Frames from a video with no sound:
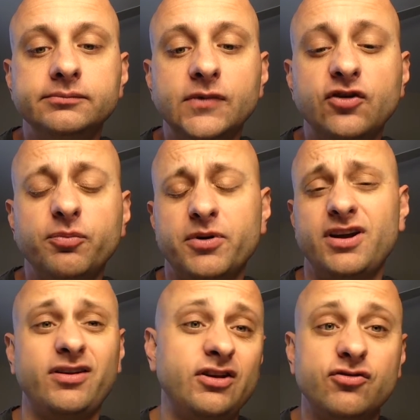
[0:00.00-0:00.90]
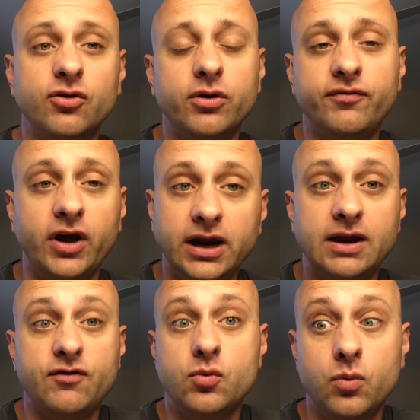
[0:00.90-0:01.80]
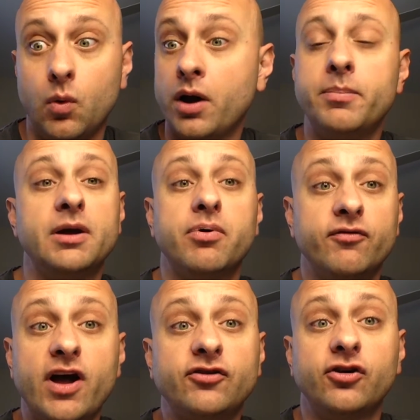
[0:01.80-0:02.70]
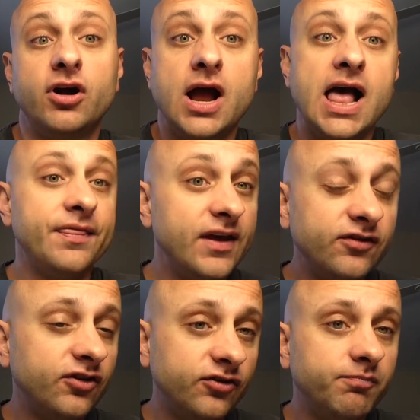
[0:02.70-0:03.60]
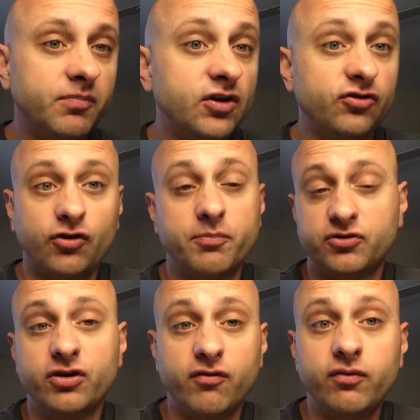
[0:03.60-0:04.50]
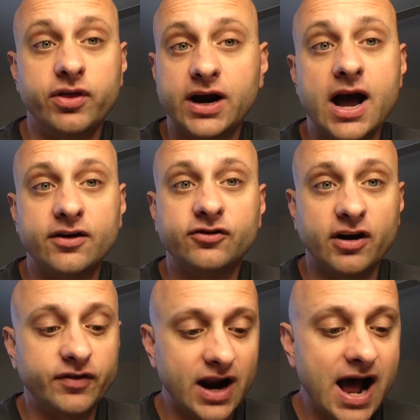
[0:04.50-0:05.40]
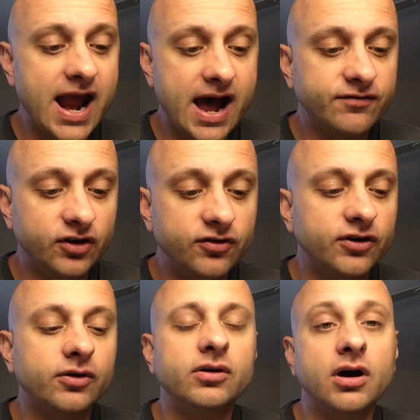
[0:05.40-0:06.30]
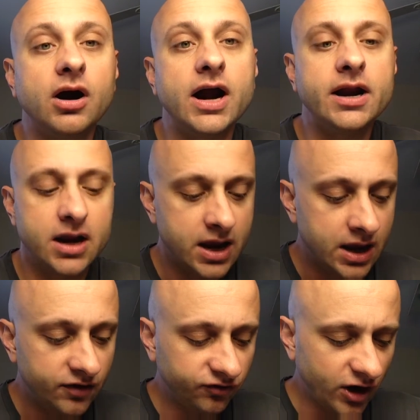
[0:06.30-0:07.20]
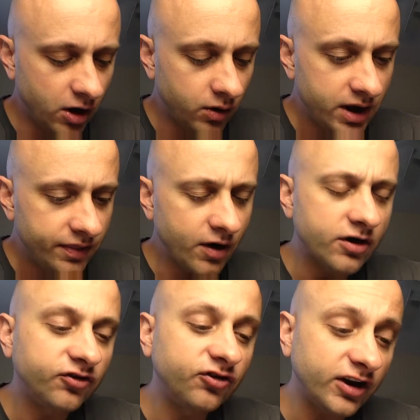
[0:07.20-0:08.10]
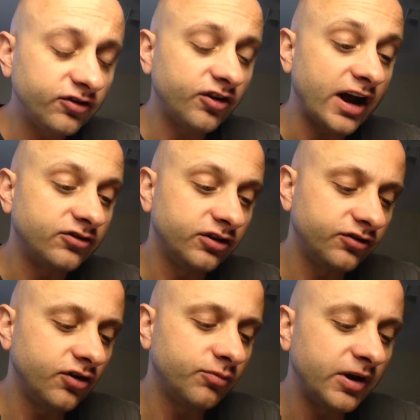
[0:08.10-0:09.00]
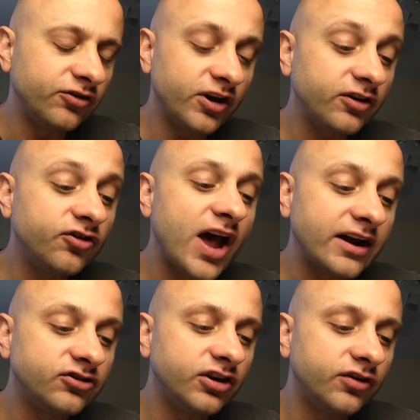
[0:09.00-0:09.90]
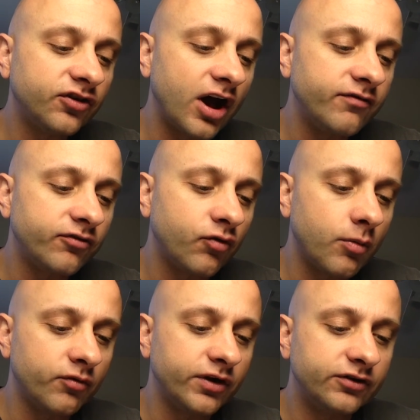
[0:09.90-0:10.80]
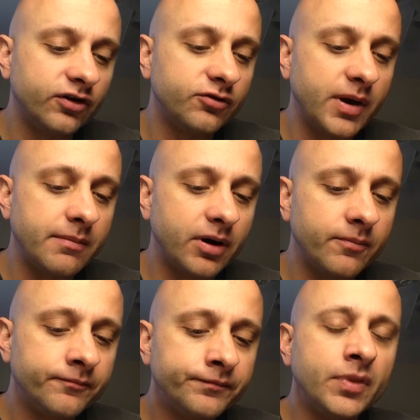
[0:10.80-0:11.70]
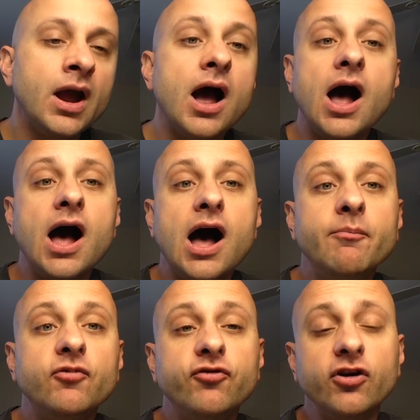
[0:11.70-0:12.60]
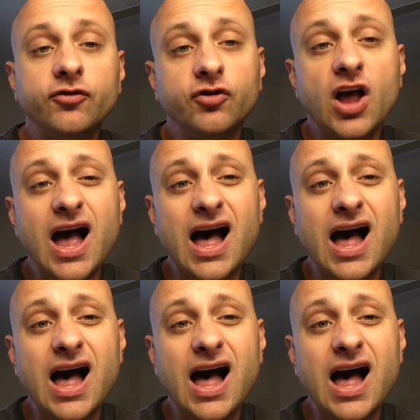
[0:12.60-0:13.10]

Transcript: This is particularly true if you want to be a professor. This is the description of the kind of stuff that I have to do, all right? So there are 6 sections of the formal research paper. First